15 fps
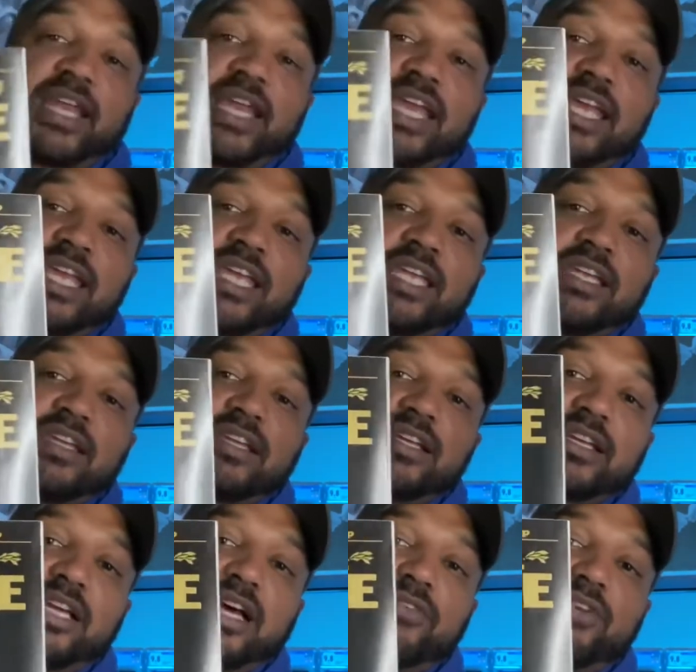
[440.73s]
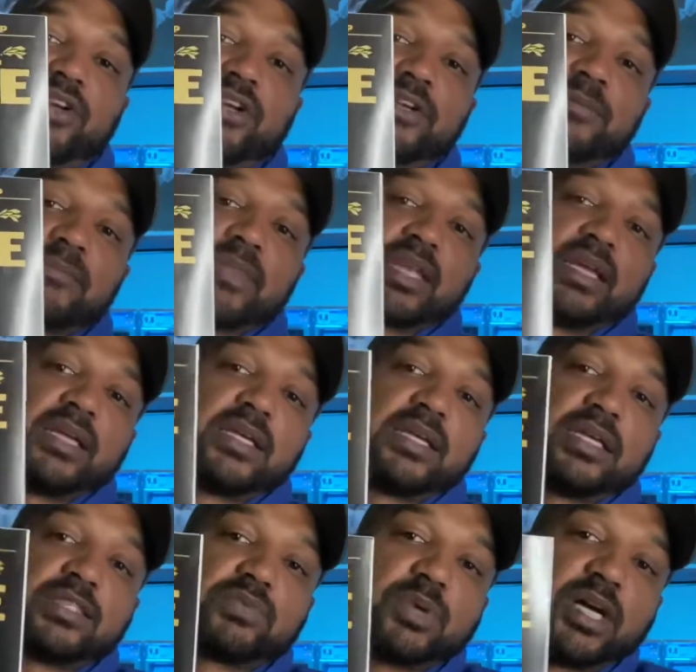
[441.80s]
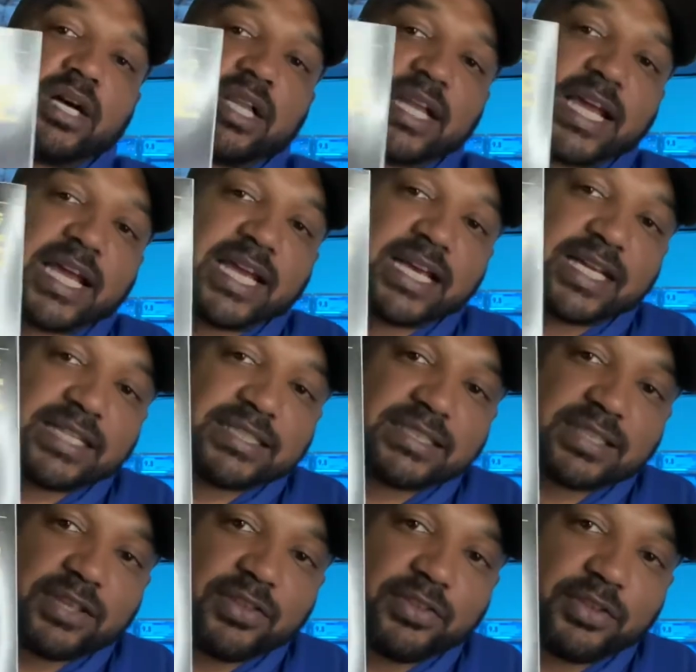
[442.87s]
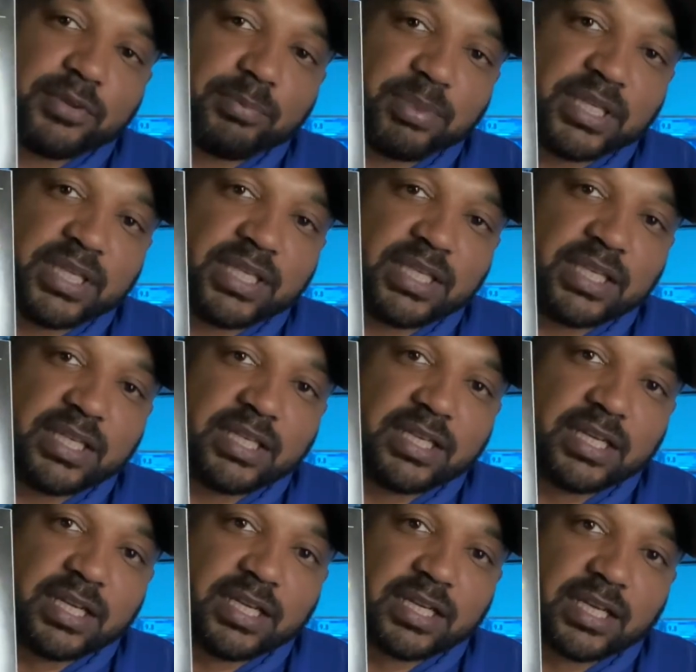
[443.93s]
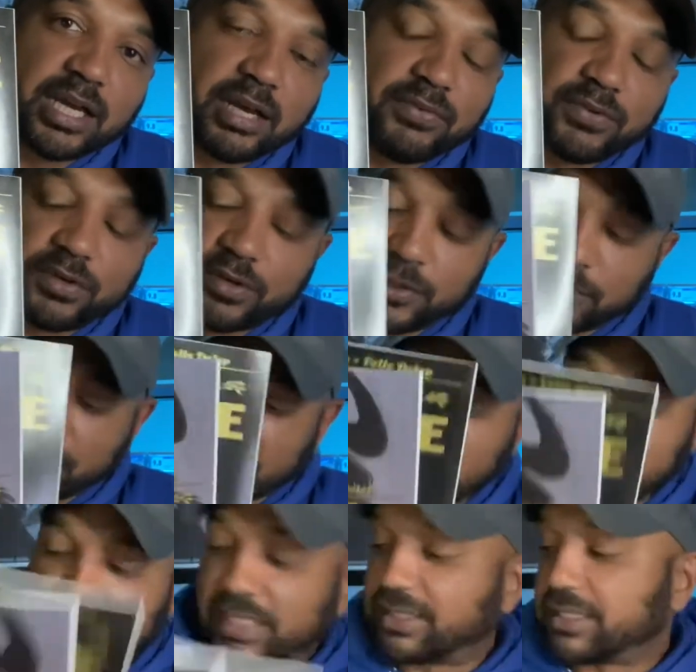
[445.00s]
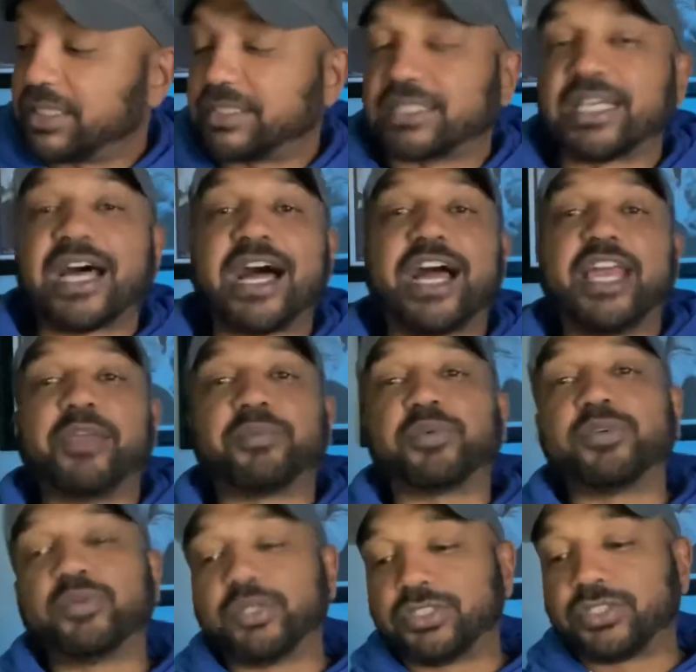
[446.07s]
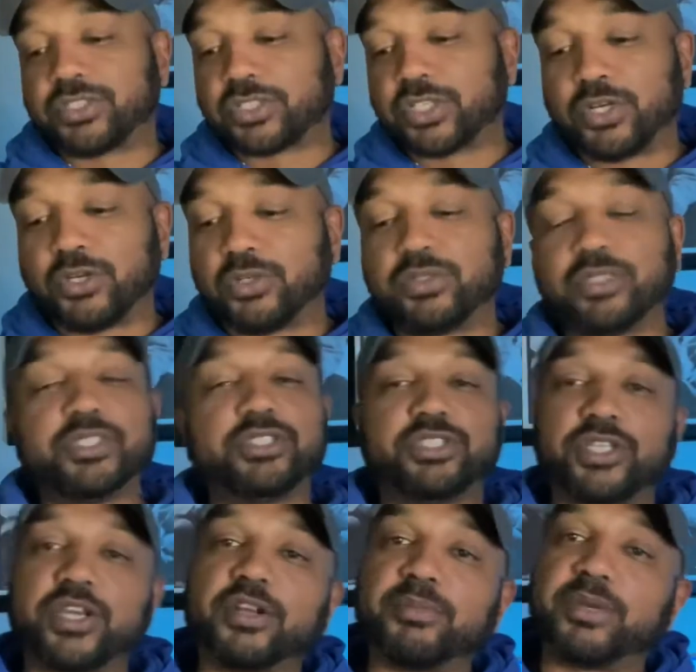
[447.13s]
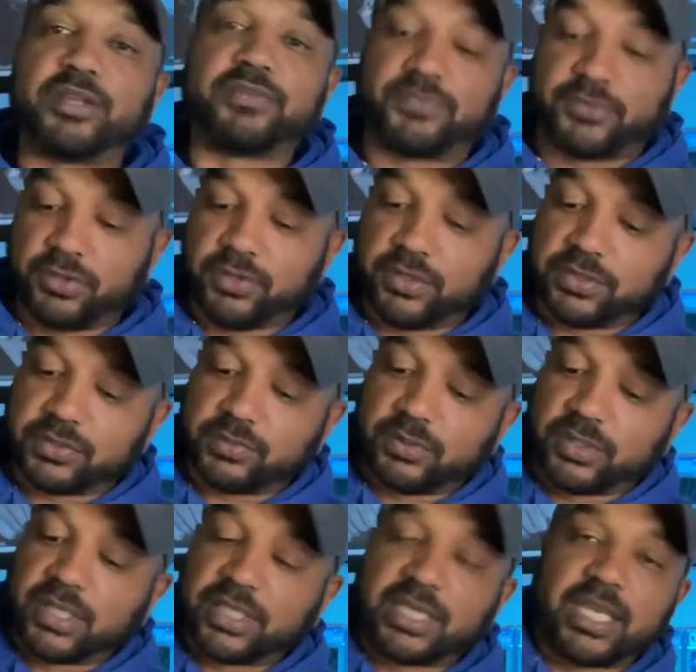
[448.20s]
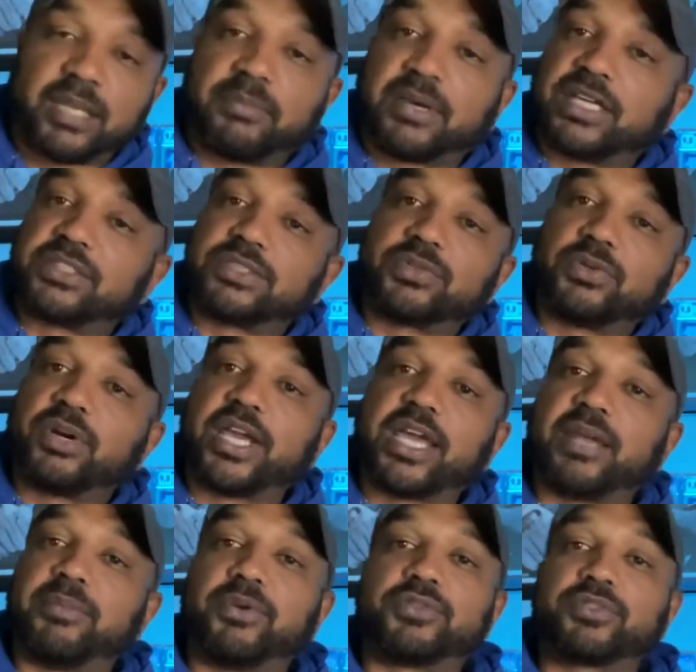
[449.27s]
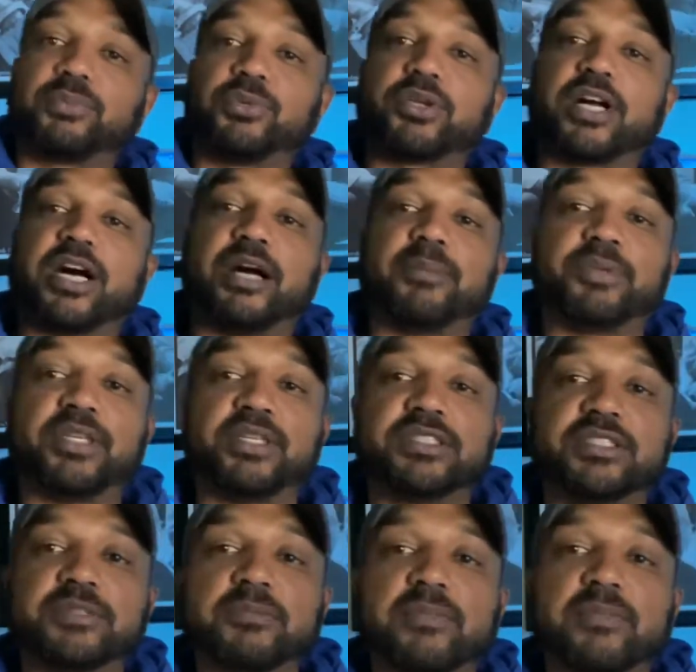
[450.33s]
A cover as well as the B cover. And since the hype was so legitimate for this one and my store had multiple copies,